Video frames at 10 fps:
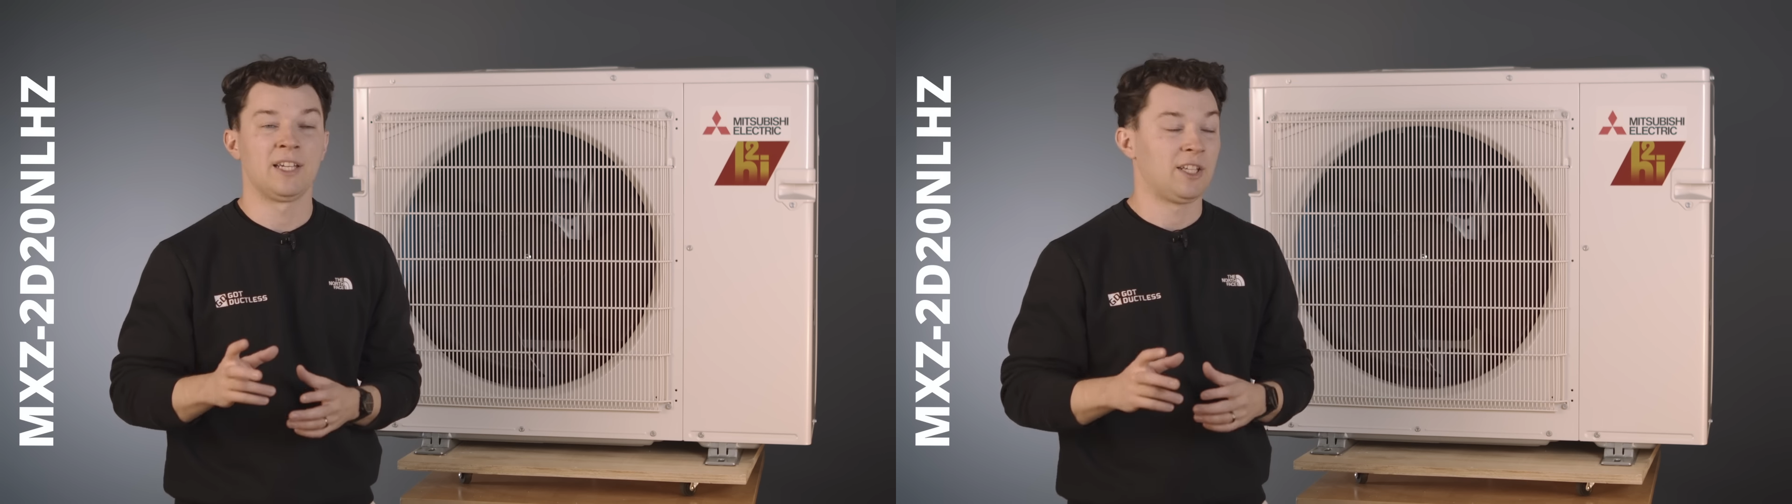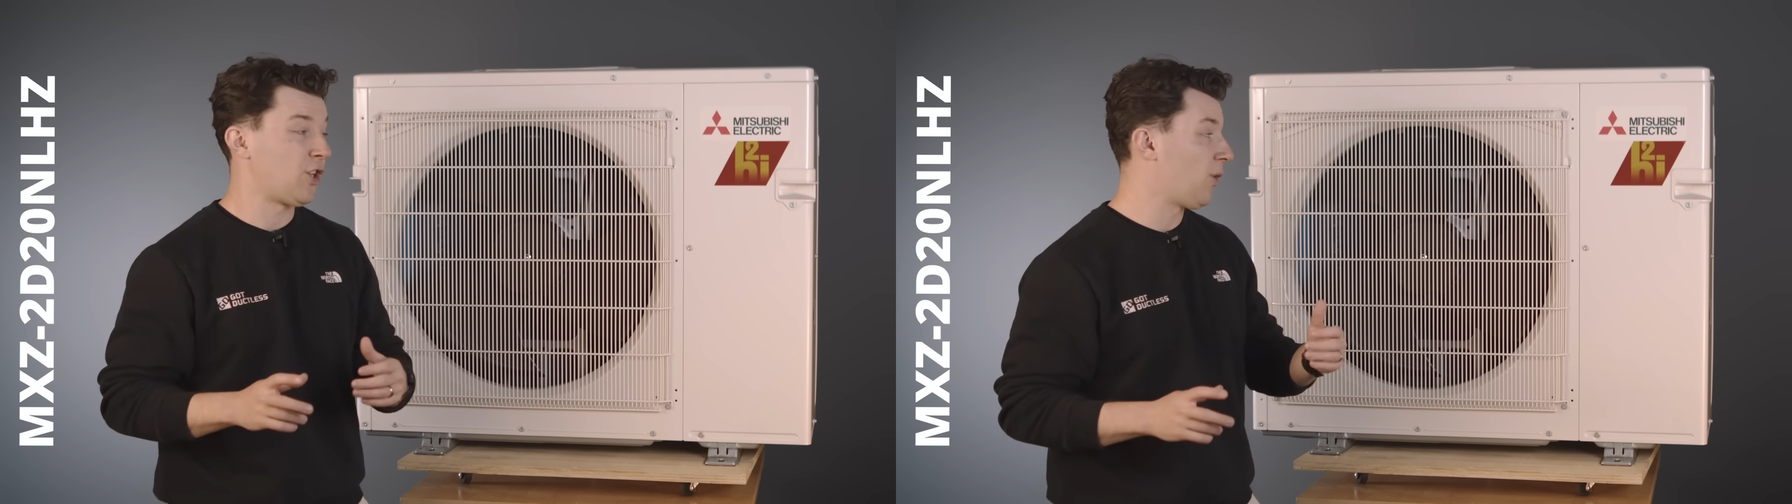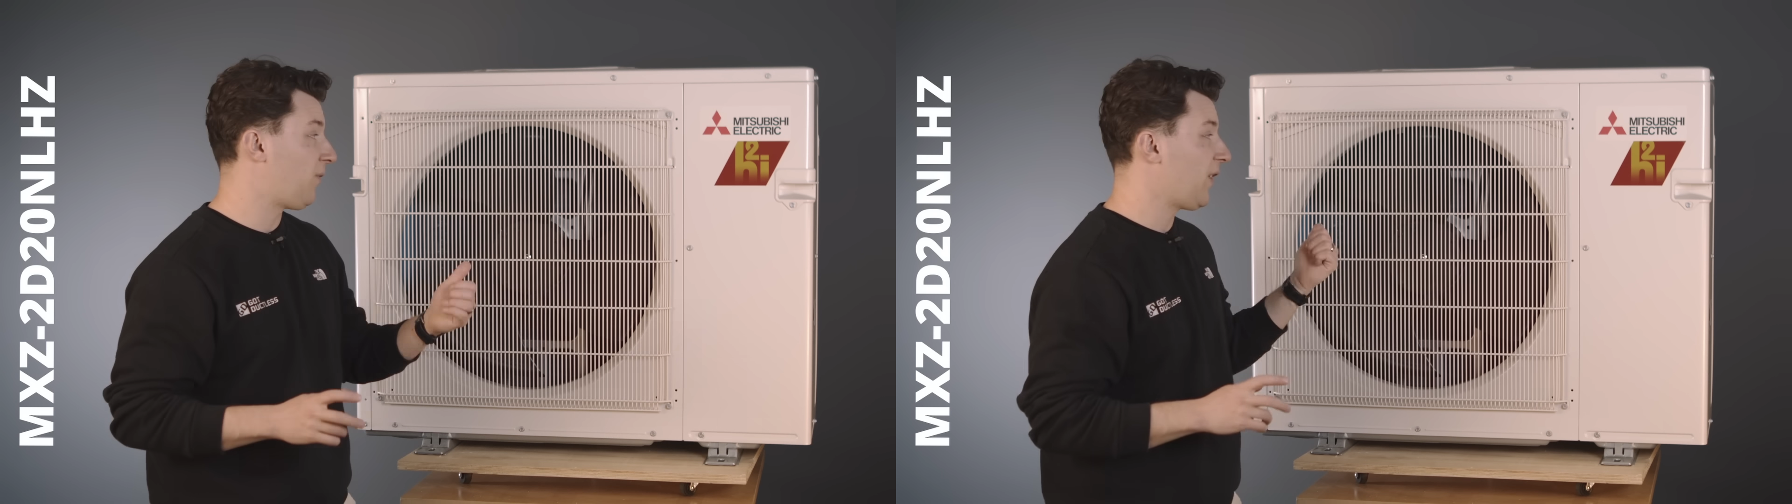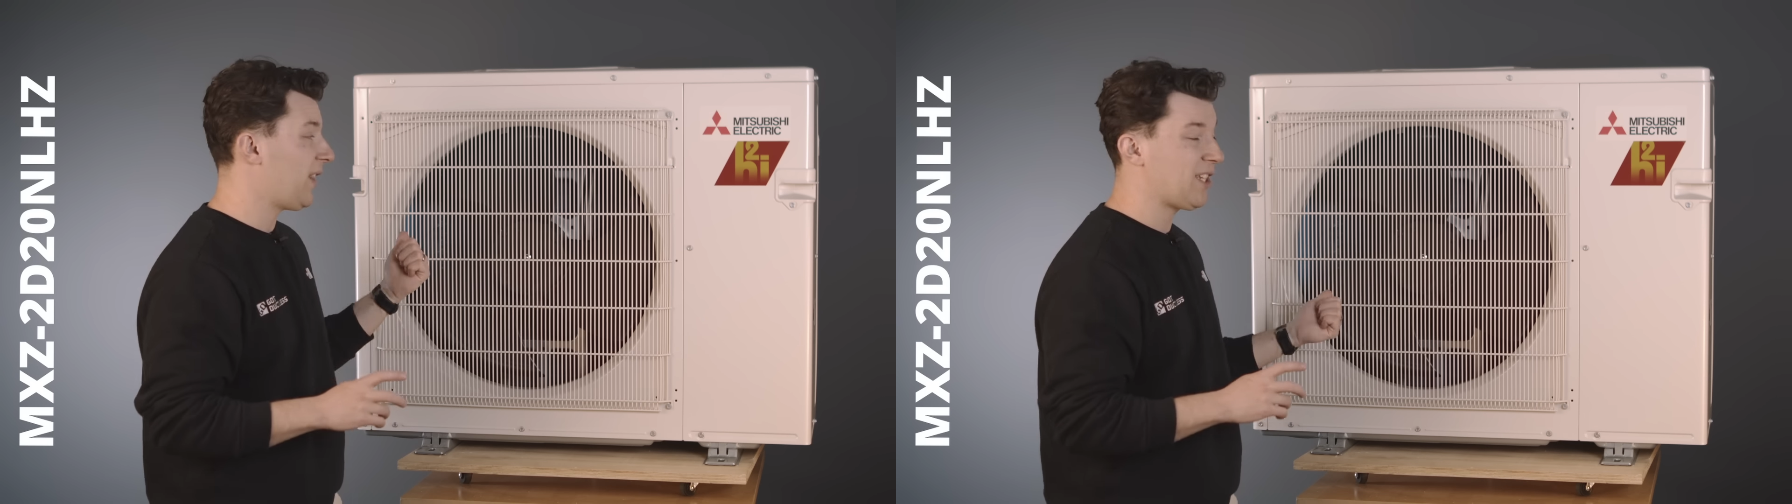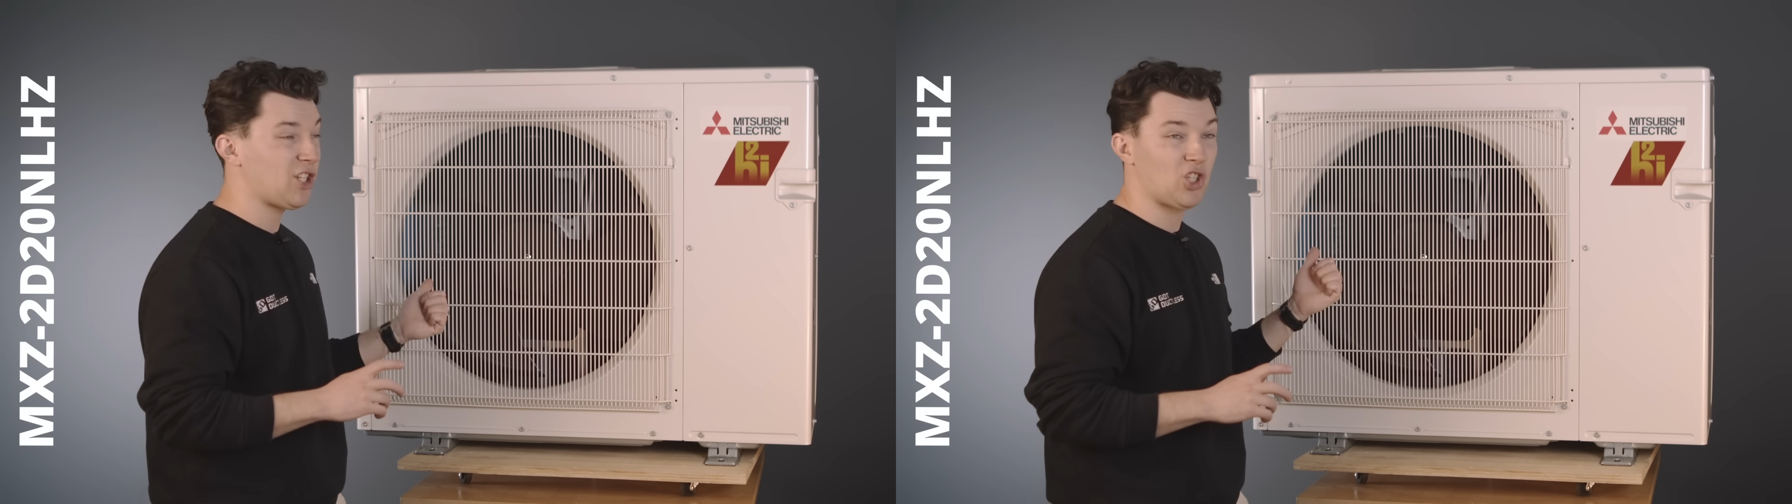So for
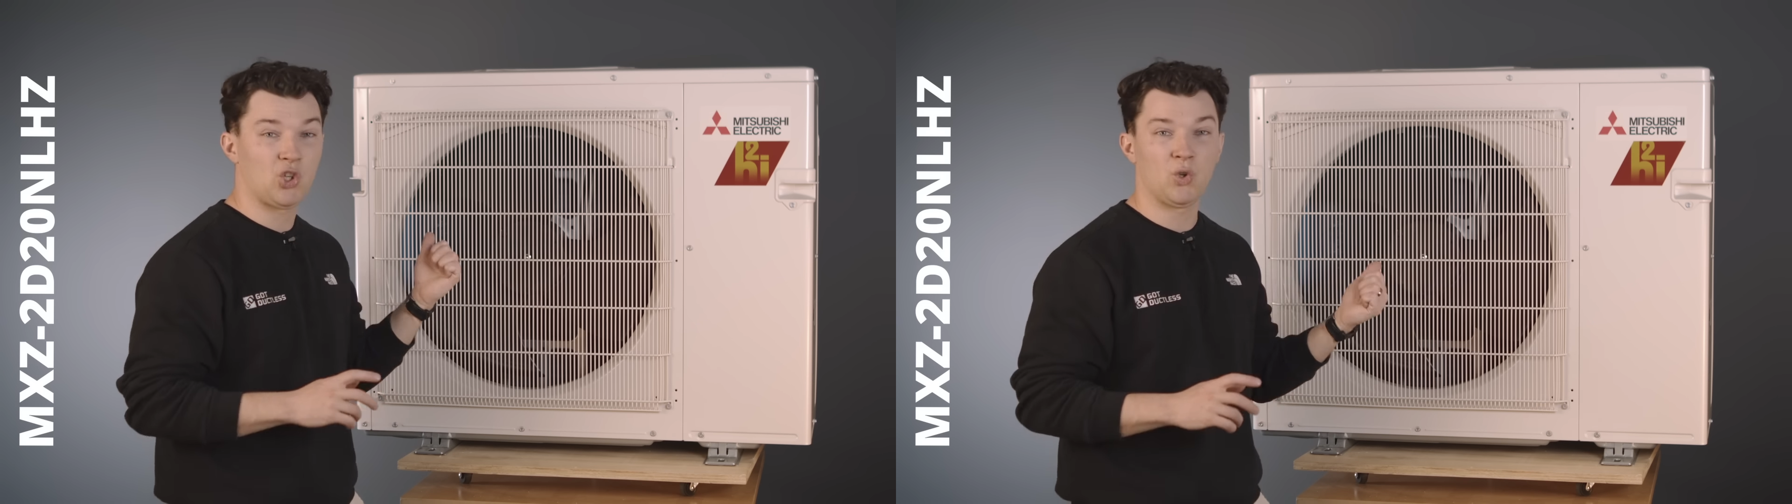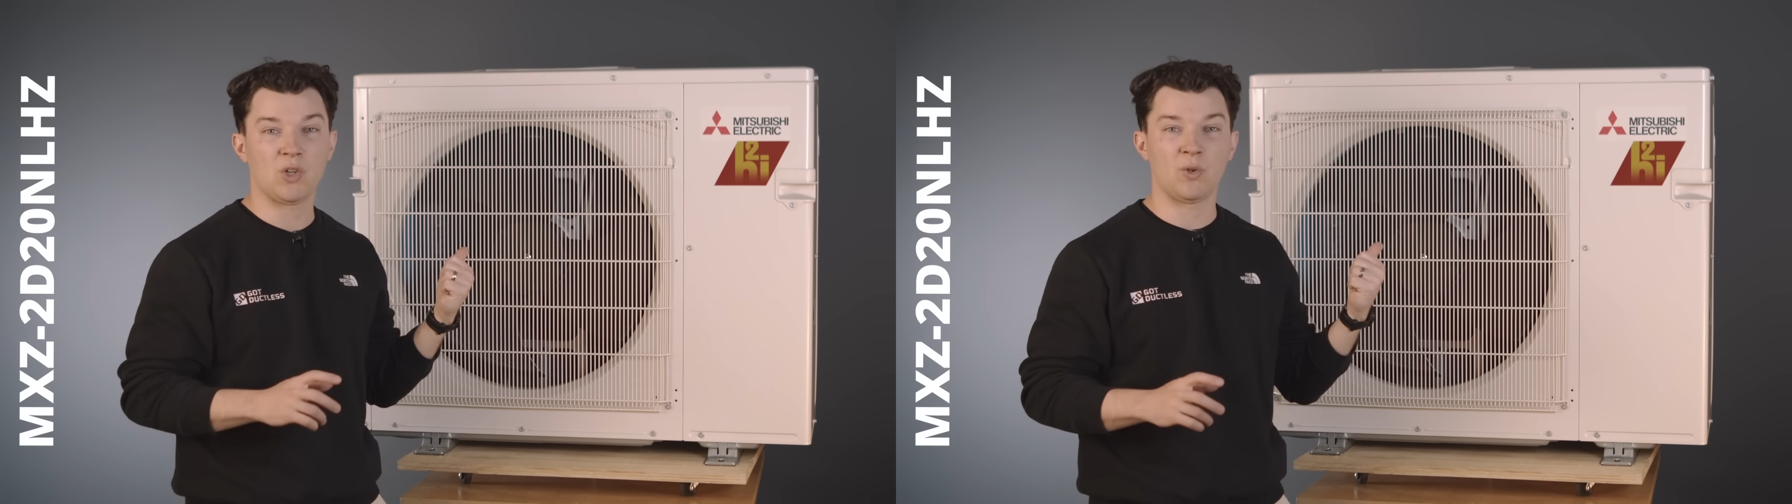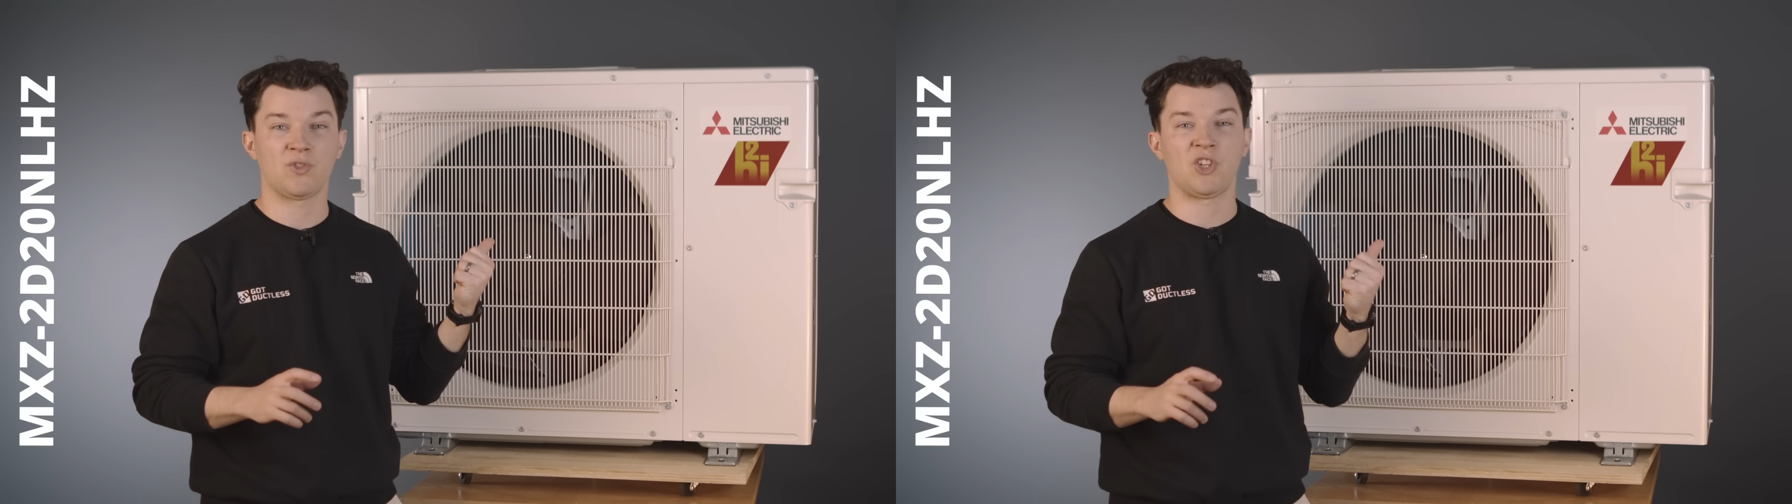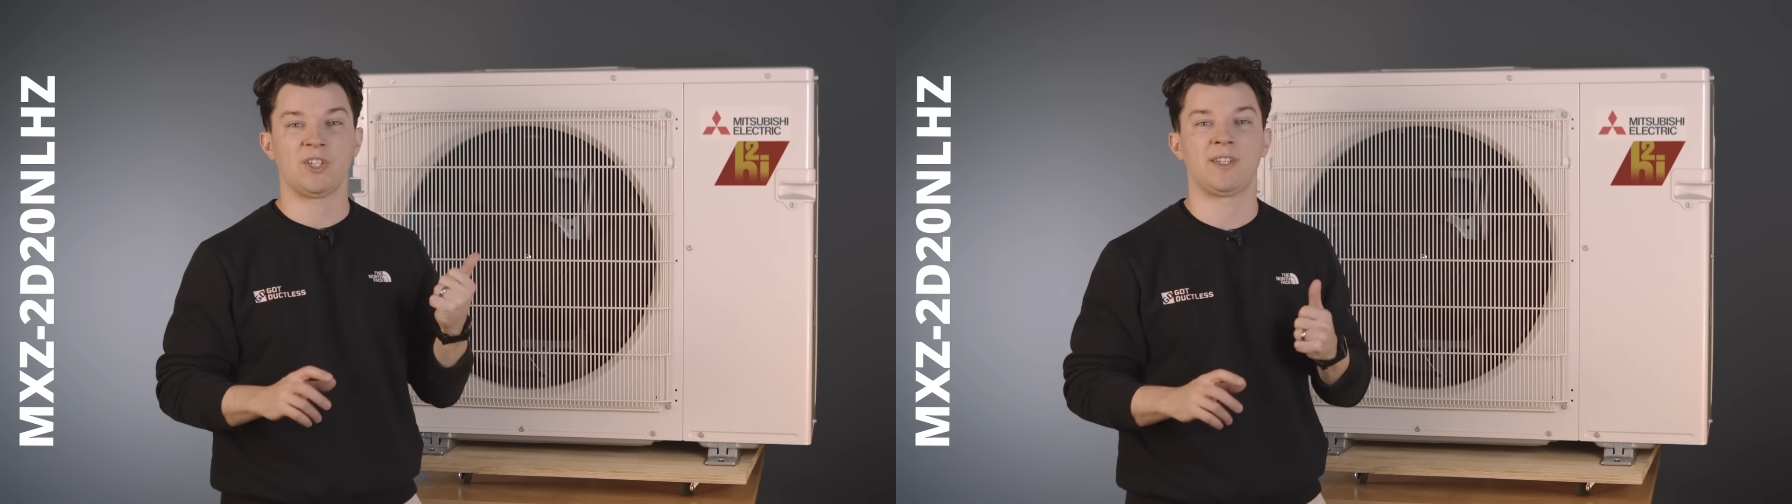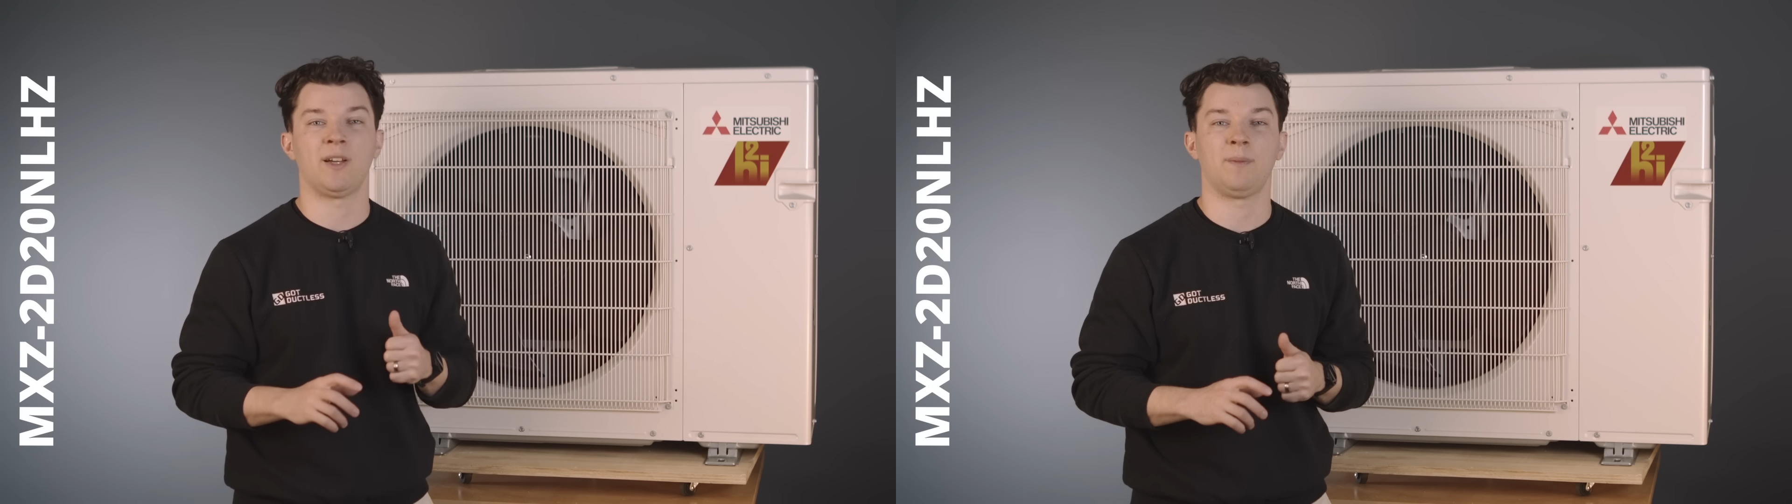this 2-zone
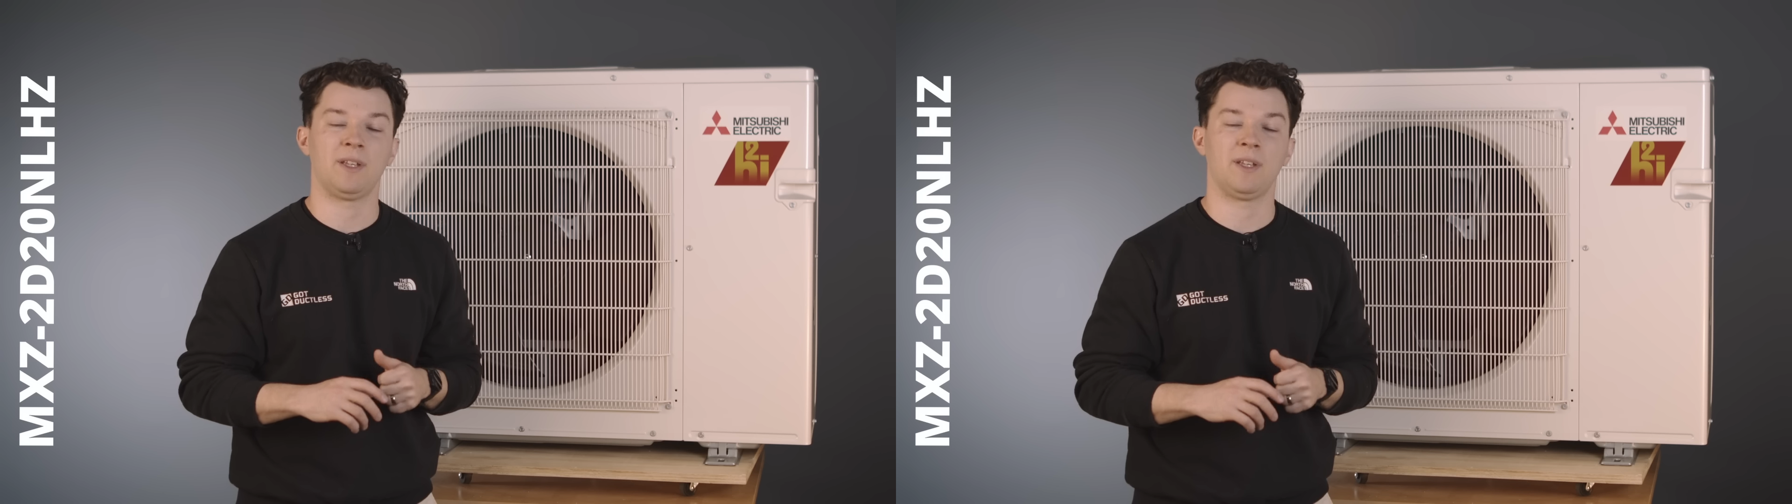system,